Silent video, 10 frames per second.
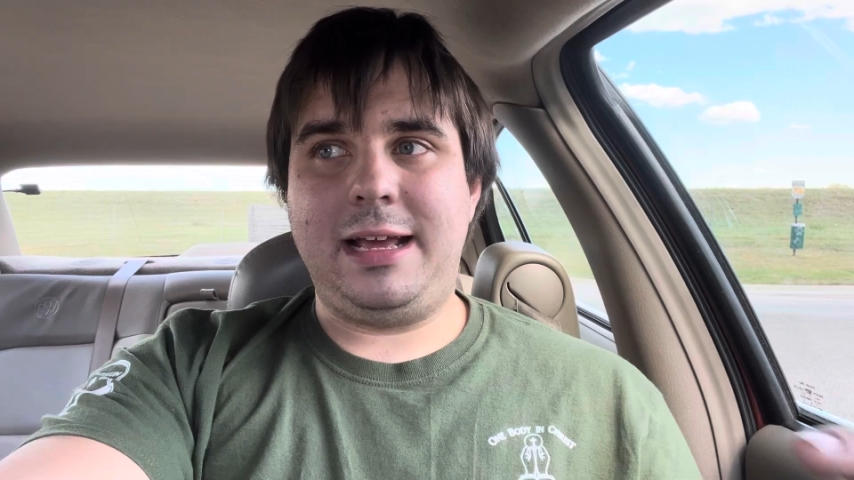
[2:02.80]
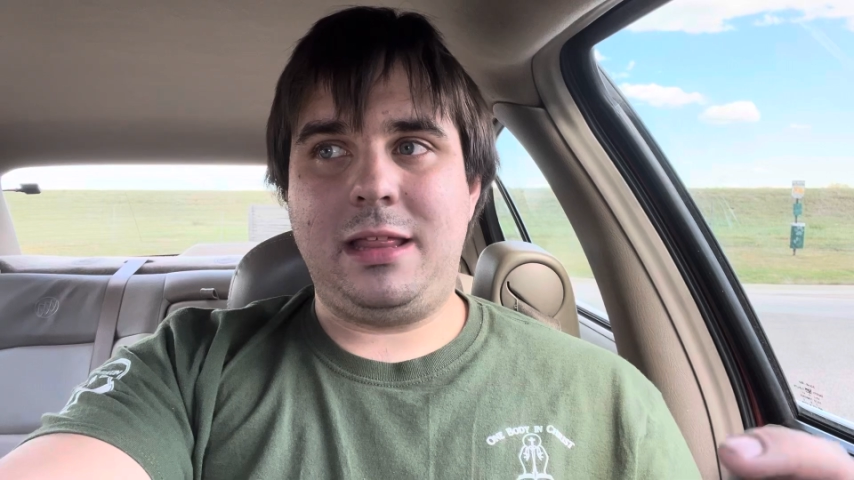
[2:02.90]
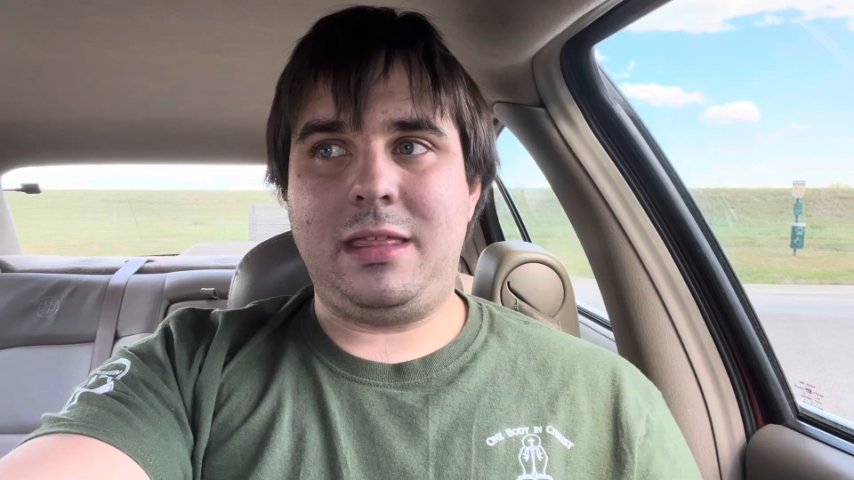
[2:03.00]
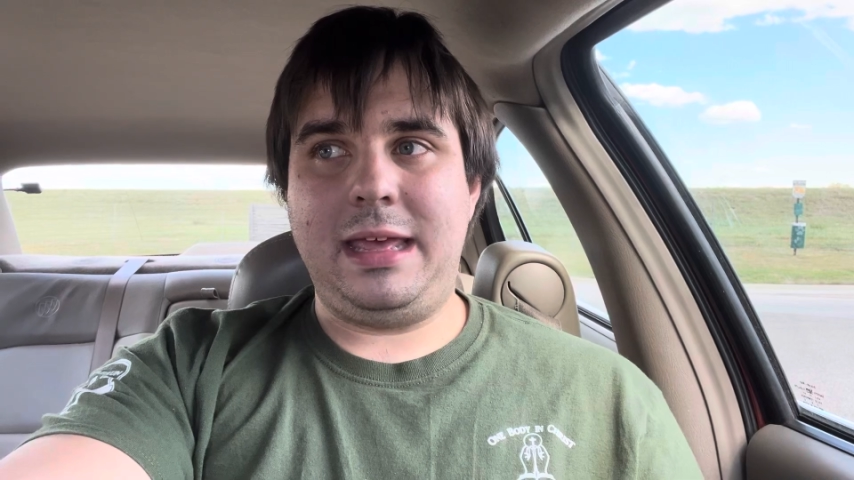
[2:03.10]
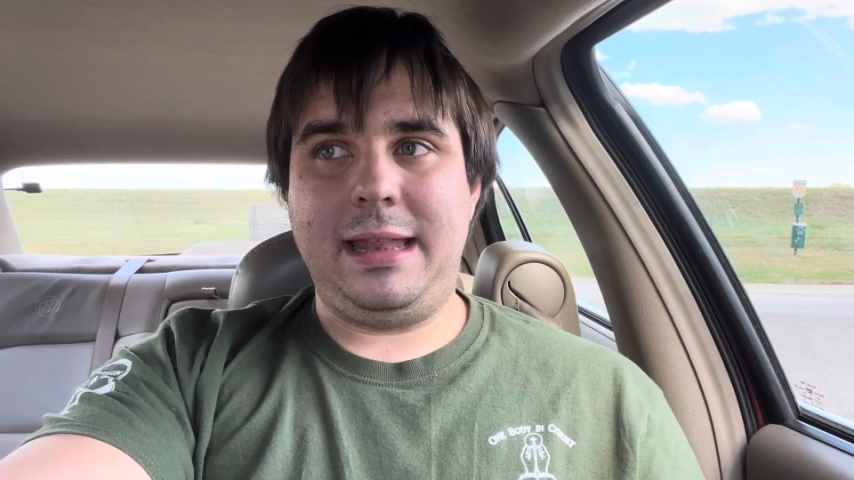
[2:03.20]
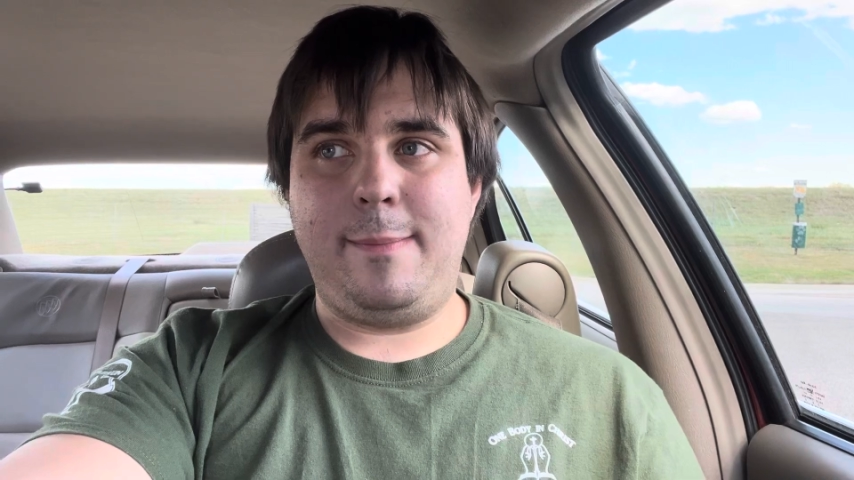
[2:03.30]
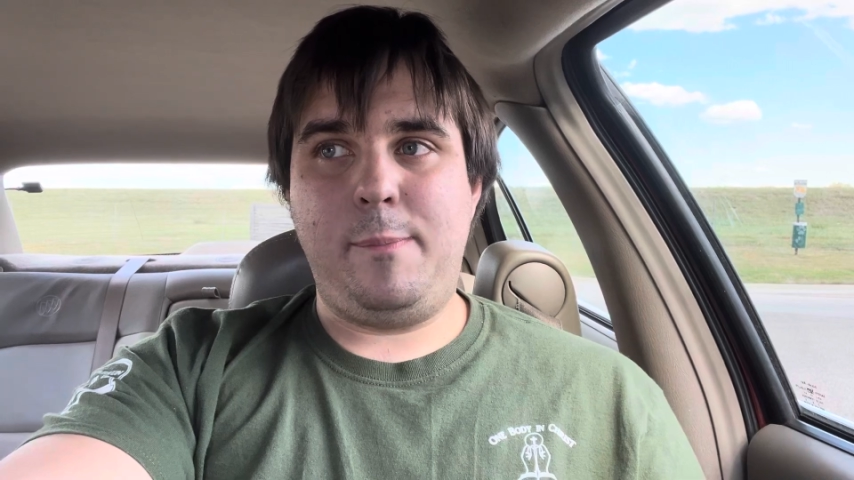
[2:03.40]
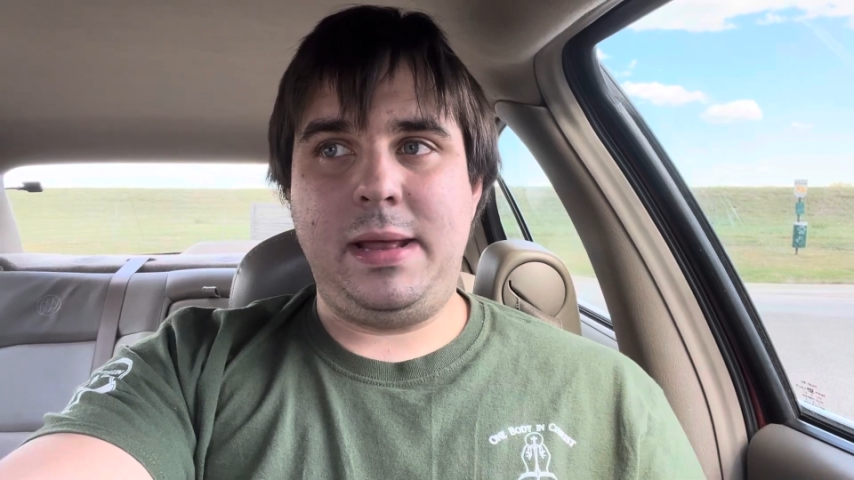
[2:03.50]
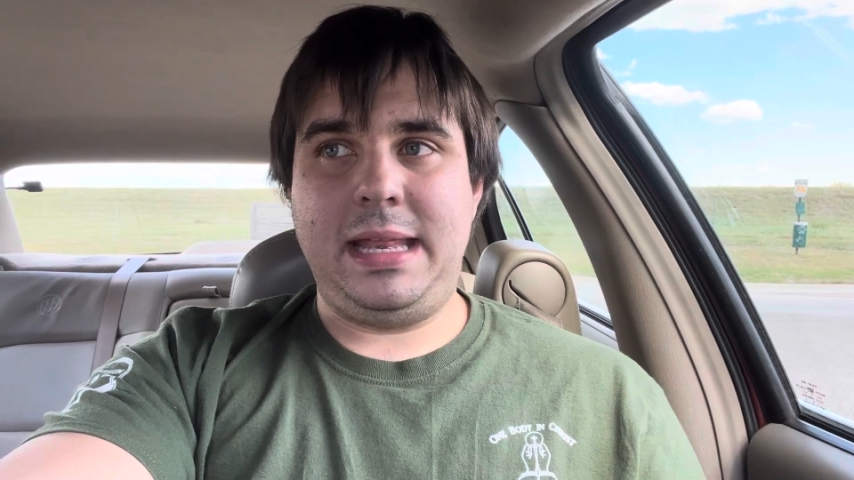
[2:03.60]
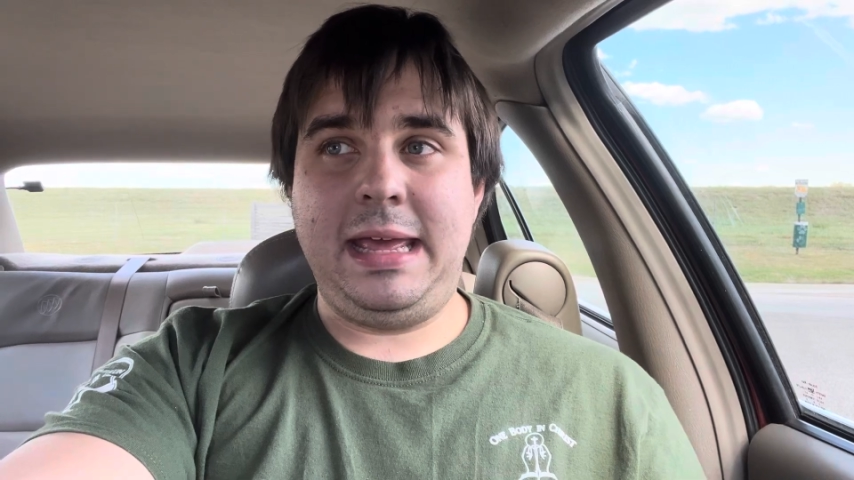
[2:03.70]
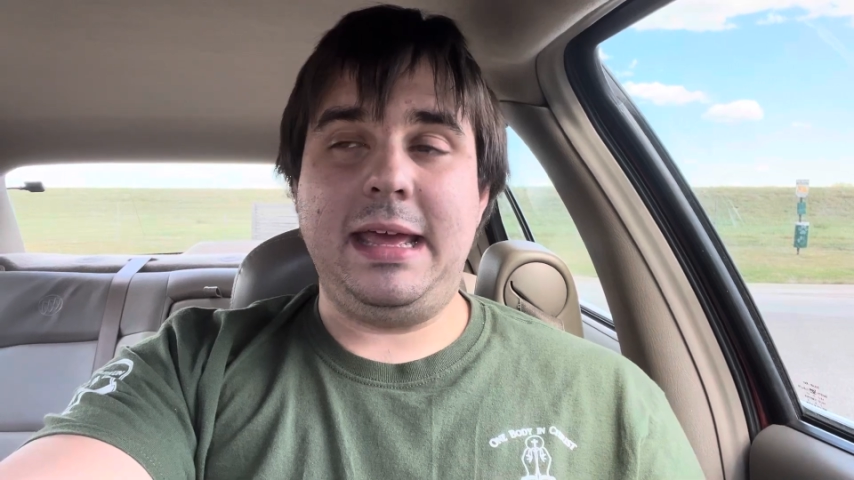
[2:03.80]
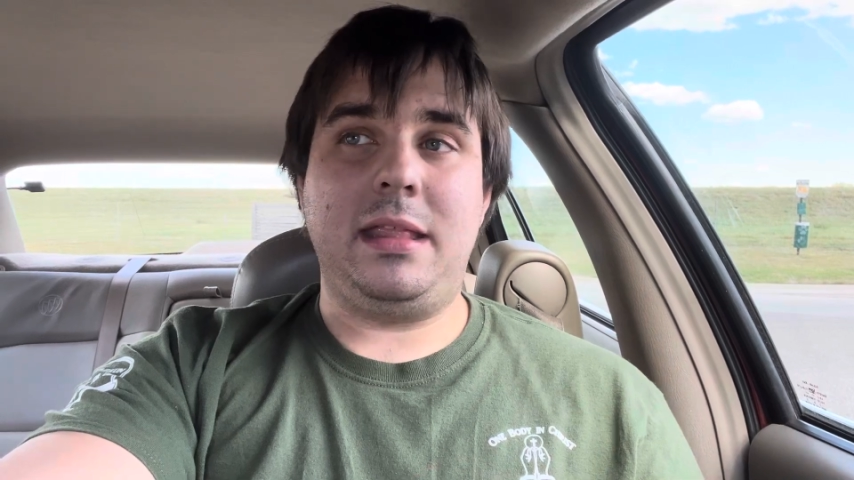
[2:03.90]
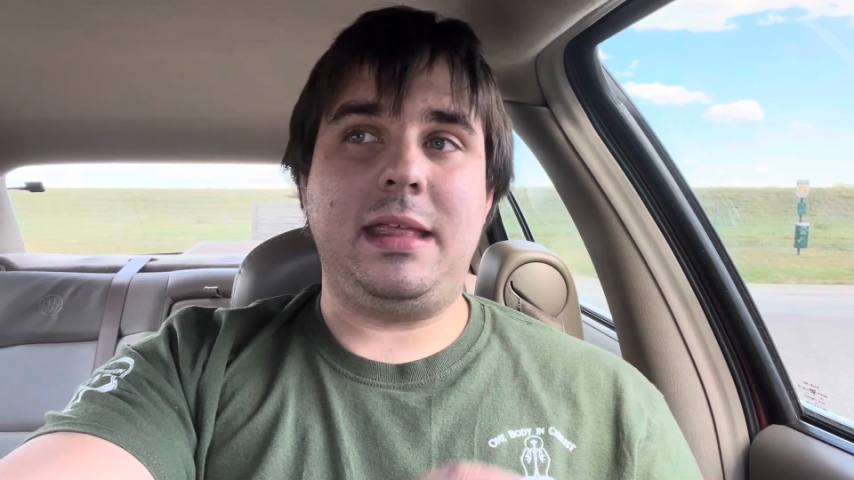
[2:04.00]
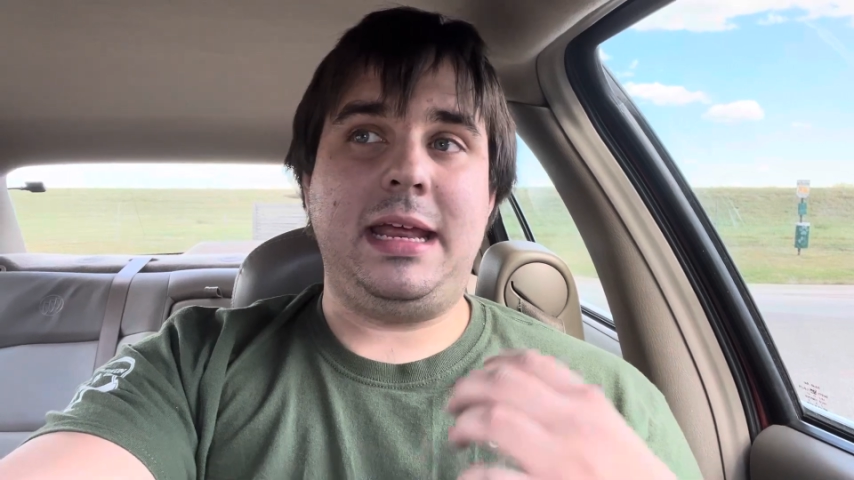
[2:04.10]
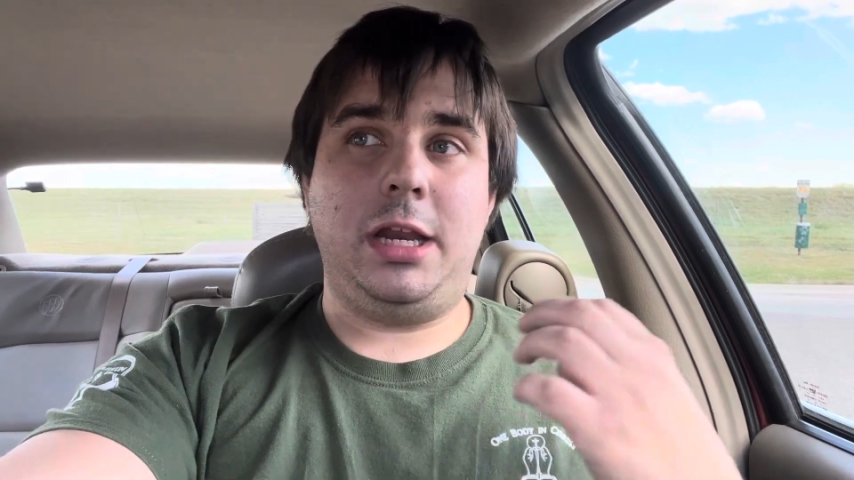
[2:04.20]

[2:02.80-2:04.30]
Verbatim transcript: a Sith, but he is a